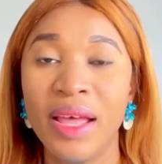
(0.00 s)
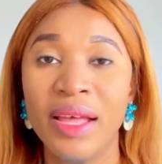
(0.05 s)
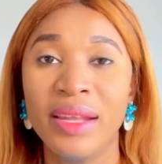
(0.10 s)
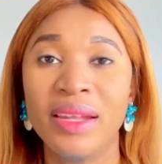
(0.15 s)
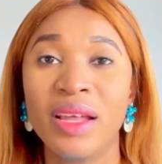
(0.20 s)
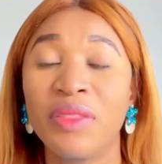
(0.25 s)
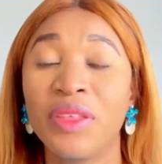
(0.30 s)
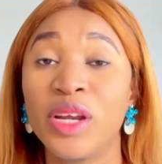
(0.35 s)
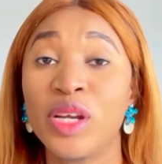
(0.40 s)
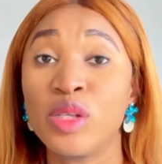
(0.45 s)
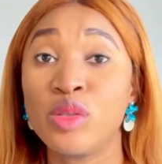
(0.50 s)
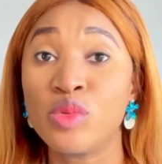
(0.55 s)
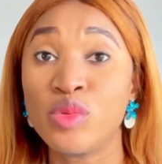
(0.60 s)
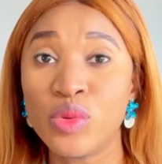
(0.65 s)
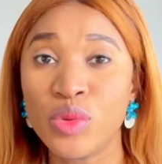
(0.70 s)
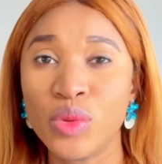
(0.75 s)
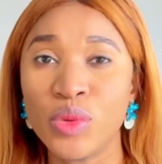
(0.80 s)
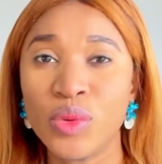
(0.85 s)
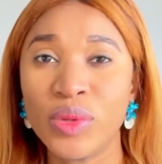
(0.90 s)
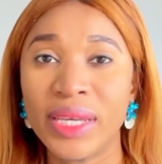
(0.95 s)
Now there are
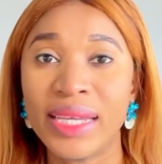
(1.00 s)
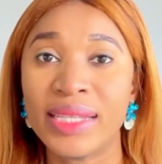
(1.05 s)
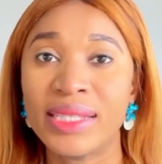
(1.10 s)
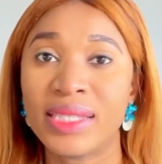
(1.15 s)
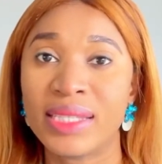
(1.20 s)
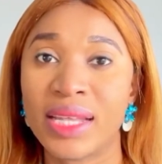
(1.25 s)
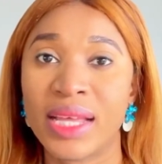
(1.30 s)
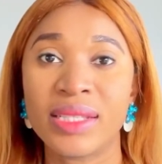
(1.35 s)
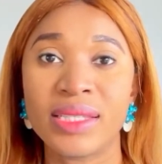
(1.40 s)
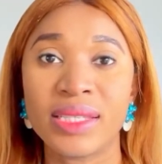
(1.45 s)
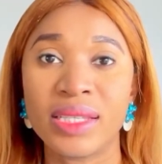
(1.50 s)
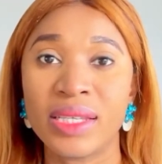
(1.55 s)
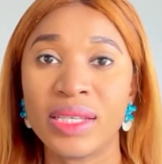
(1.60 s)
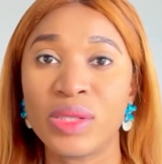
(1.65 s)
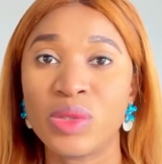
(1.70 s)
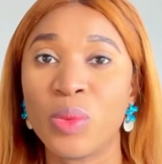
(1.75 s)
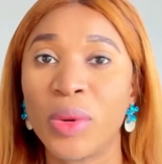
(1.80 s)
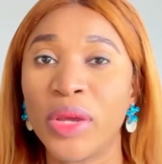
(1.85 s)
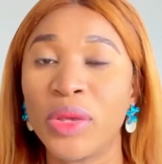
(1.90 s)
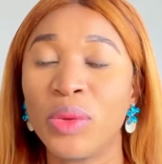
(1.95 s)
two
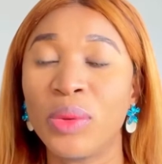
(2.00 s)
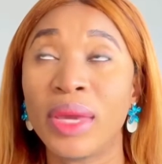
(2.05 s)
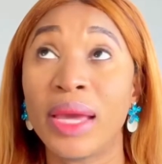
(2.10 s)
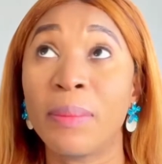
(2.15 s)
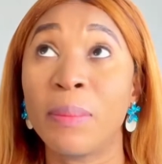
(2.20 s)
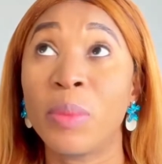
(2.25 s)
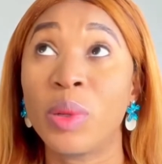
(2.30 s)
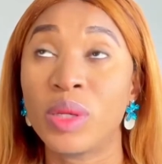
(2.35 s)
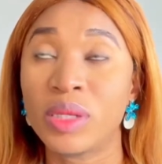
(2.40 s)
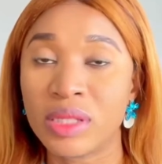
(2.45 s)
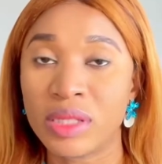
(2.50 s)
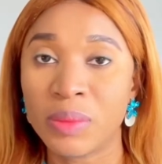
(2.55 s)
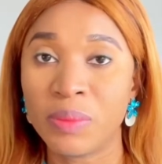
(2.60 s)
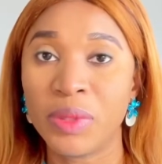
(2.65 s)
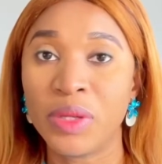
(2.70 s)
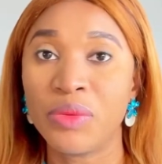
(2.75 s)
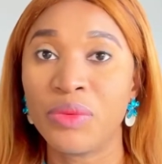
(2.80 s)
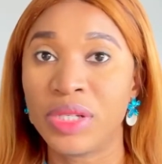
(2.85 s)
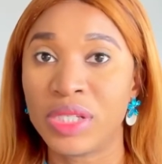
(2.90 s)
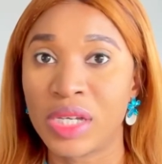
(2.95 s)
instances where you can
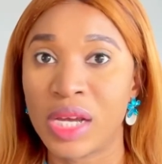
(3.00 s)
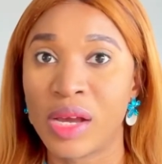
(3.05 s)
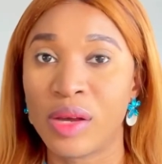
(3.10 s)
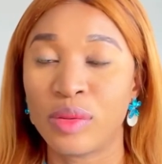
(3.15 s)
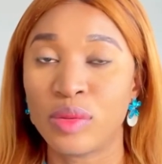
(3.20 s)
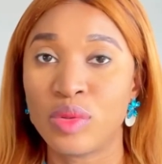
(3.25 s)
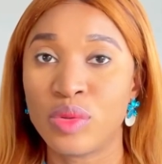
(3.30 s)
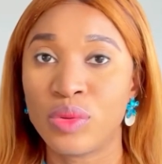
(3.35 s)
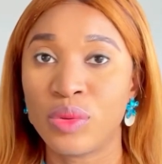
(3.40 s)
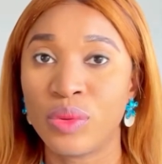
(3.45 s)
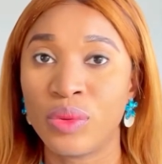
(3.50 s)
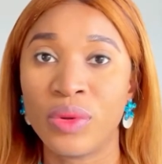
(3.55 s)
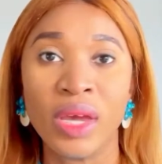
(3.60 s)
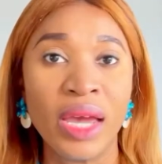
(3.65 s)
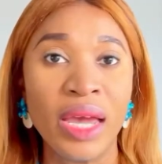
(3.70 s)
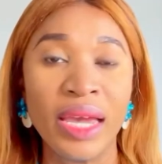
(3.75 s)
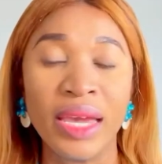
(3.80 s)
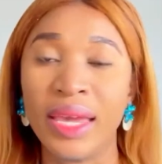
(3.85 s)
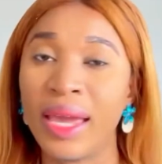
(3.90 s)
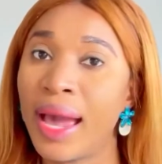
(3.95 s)
possibly reach out to
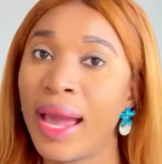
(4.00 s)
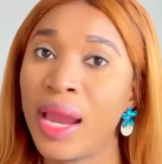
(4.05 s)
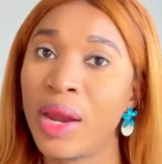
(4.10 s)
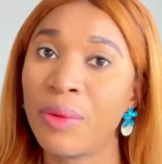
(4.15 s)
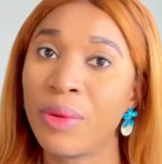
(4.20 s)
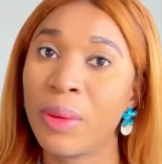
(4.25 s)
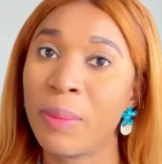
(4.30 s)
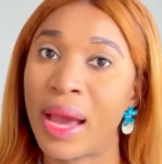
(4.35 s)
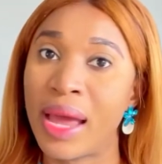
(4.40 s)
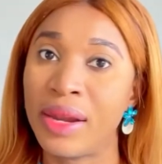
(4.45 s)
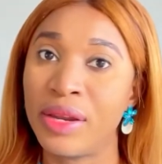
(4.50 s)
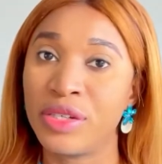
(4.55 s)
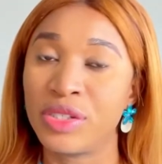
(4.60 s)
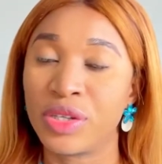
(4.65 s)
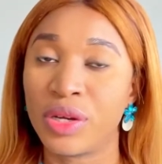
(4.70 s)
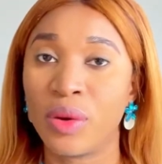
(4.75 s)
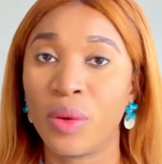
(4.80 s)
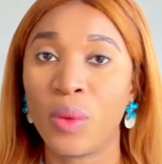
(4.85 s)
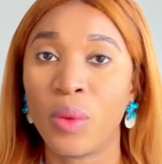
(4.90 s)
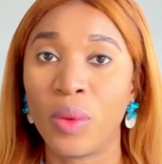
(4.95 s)
a hiring
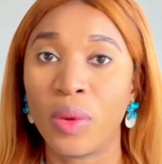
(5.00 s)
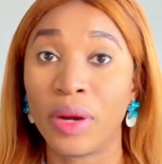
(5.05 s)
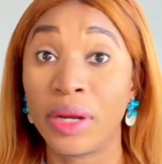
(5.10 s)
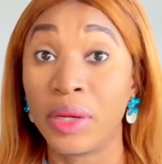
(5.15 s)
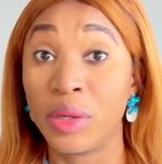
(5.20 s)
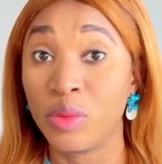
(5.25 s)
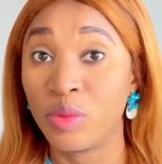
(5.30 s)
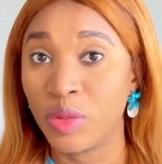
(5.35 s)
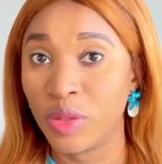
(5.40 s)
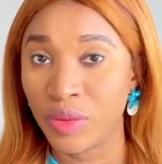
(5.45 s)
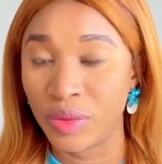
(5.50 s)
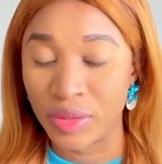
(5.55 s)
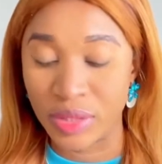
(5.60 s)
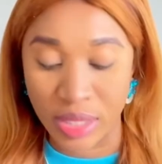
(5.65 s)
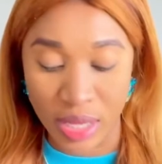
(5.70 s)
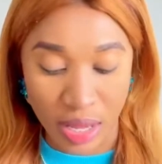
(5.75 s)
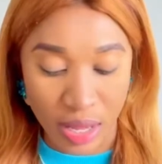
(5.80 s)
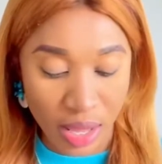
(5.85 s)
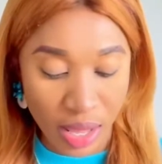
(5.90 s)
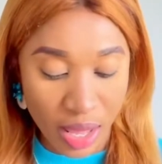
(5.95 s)
manager or a
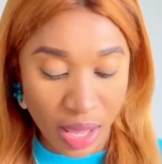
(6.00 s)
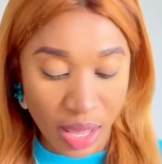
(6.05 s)
recruiter.